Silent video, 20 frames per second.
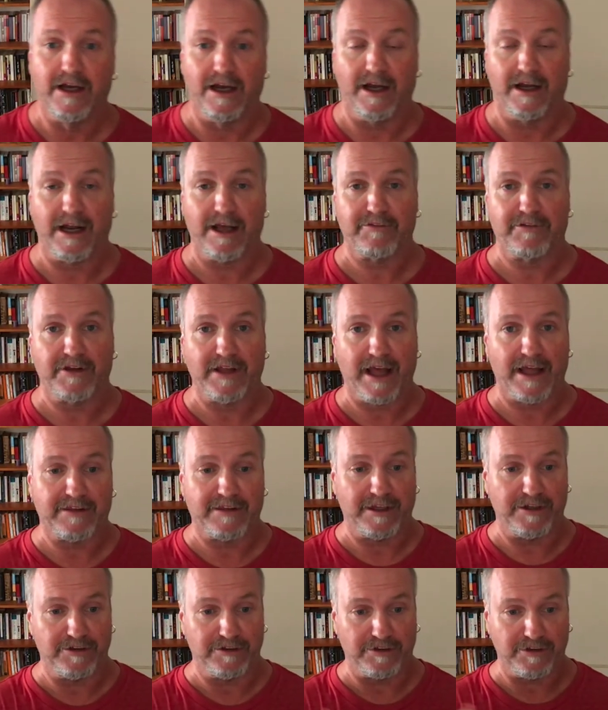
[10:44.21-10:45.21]
And after that,
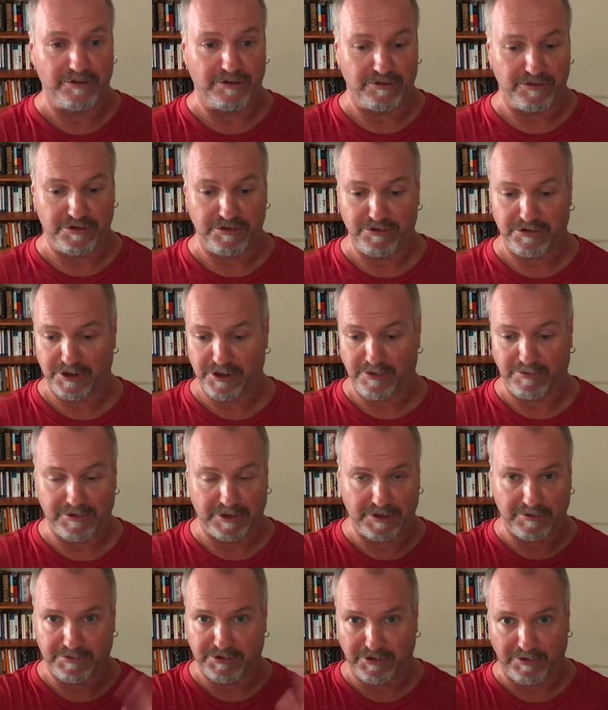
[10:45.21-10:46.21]
there's usually
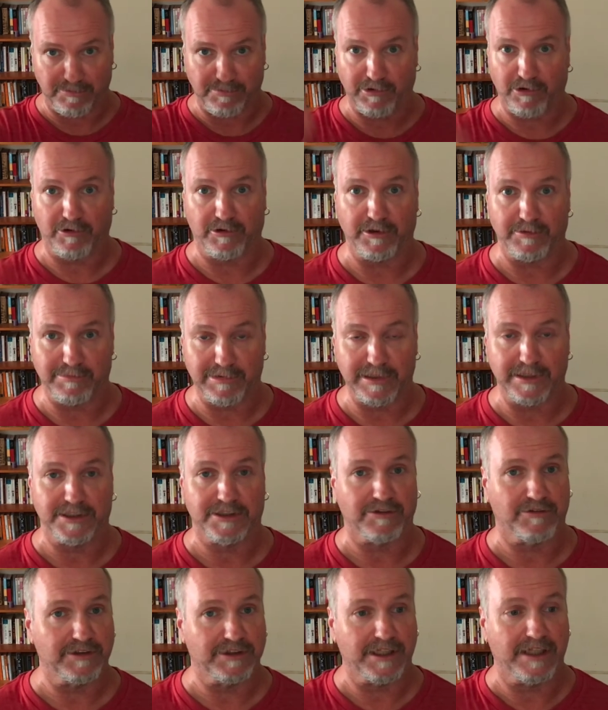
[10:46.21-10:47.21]
some sort of brokered peace.
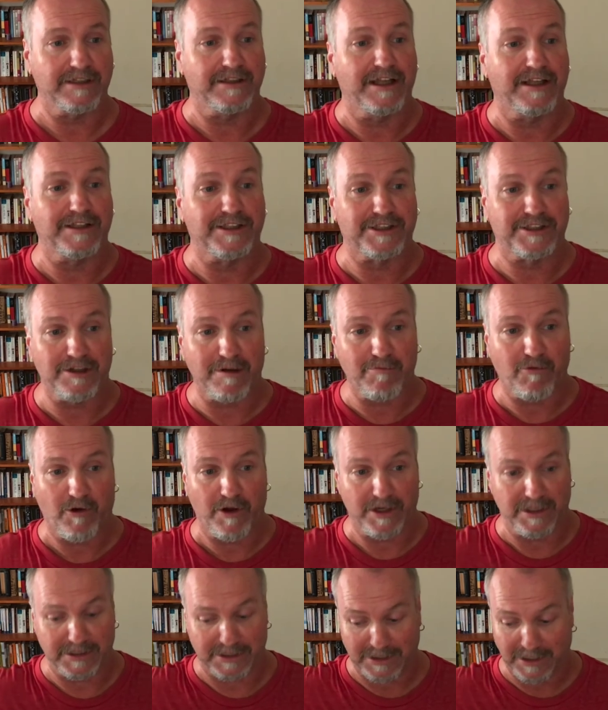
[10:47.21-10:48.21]
So in some
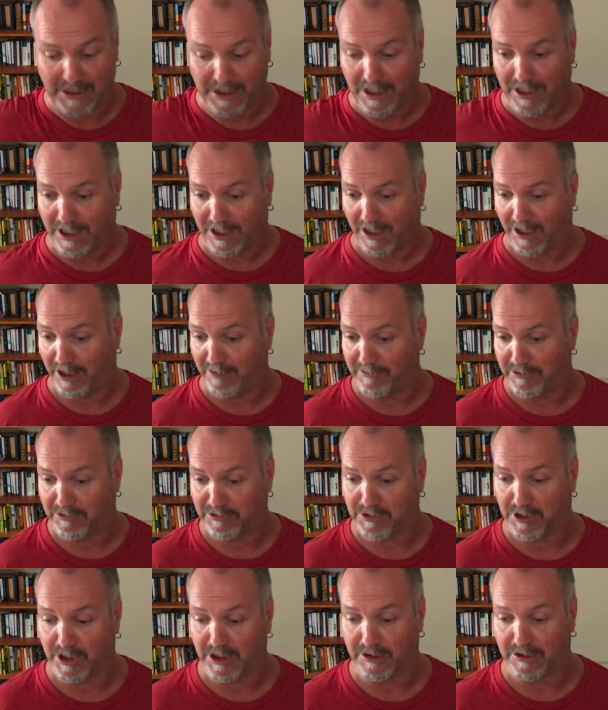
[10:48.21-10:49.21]
ways, it
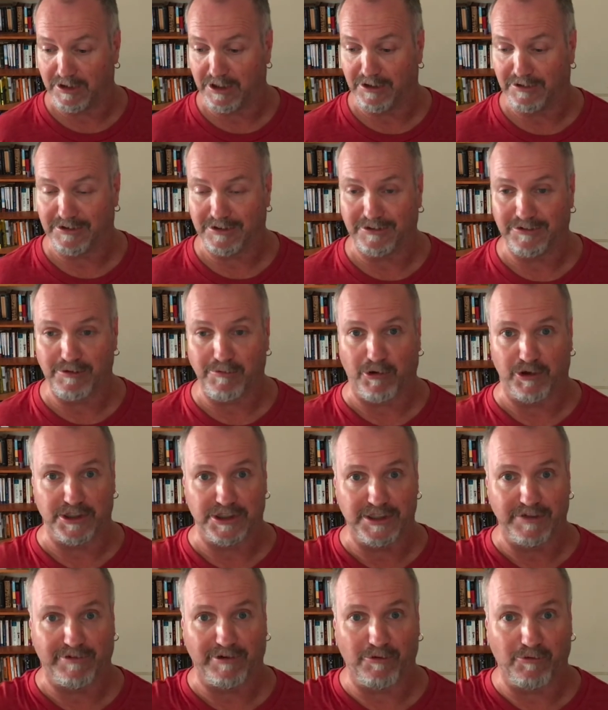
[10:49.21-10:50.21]
was a little more
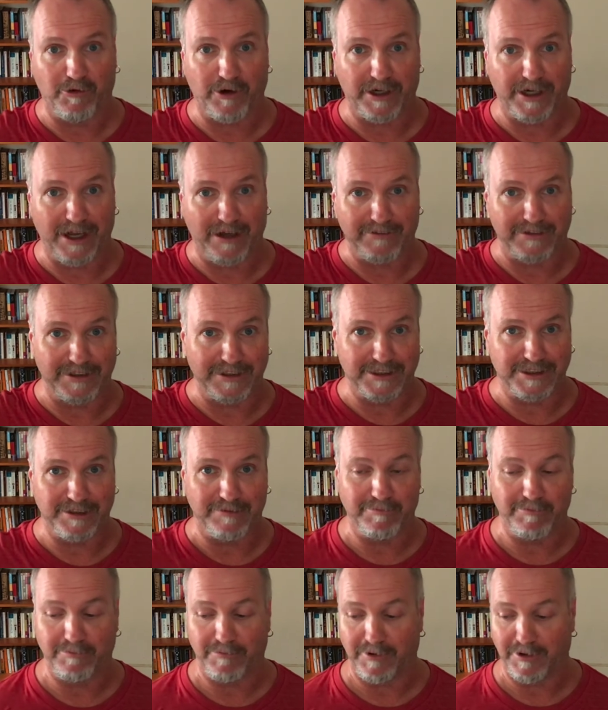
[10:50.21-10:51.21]
similar and worked out than
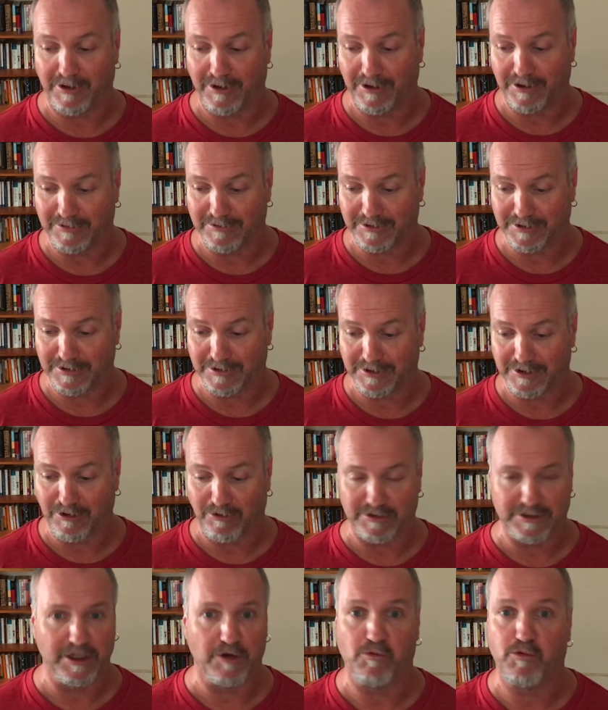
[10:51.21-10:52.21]
some,
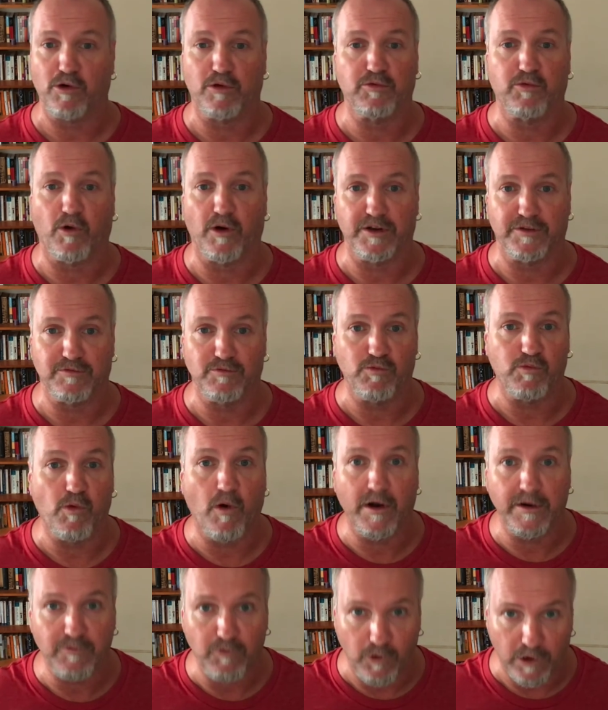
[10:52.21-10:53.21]
say World War
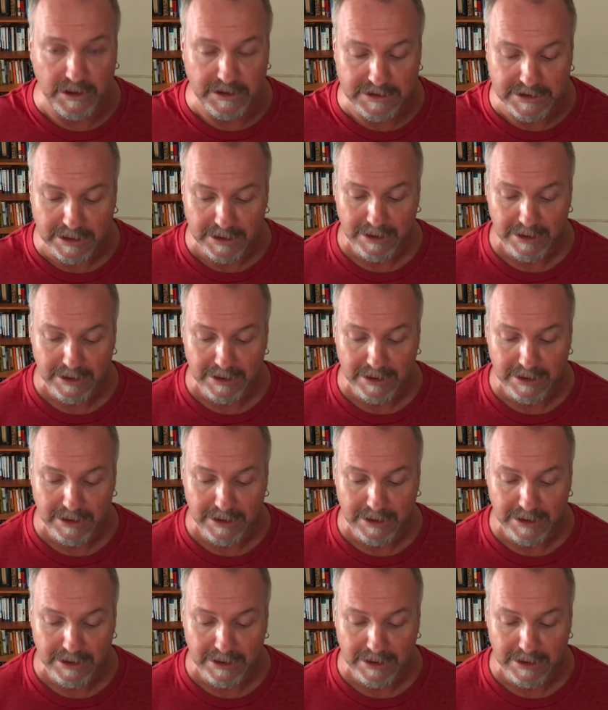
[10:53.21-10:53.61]
I was